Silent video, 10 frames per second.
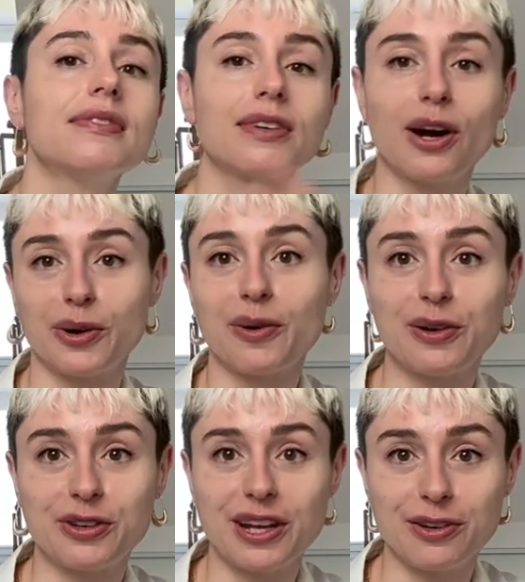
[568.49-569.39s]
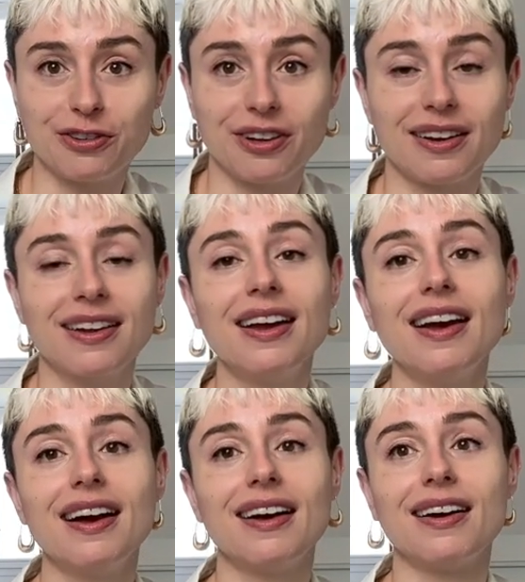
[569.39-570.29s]
got her education
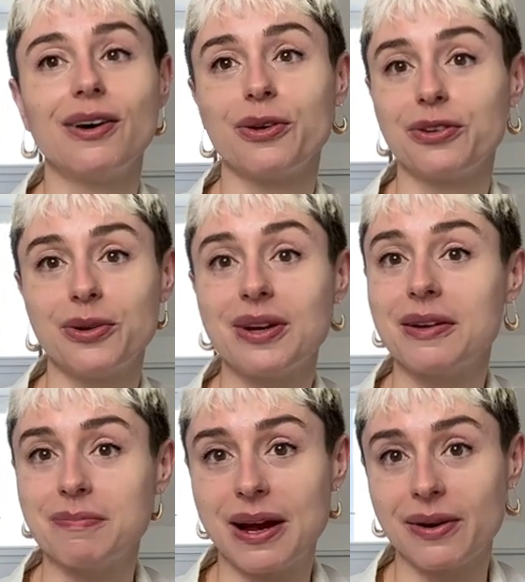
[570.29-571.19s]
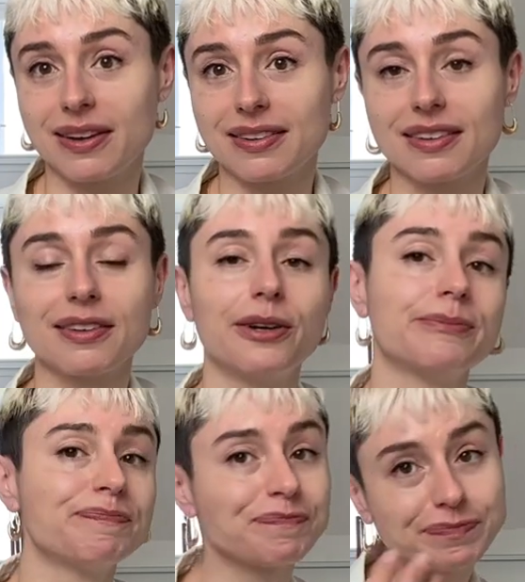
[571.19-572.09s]
also in Paris.
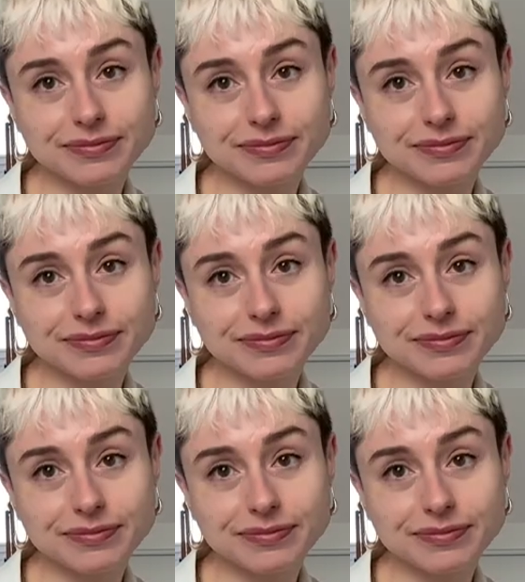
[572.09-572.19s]
So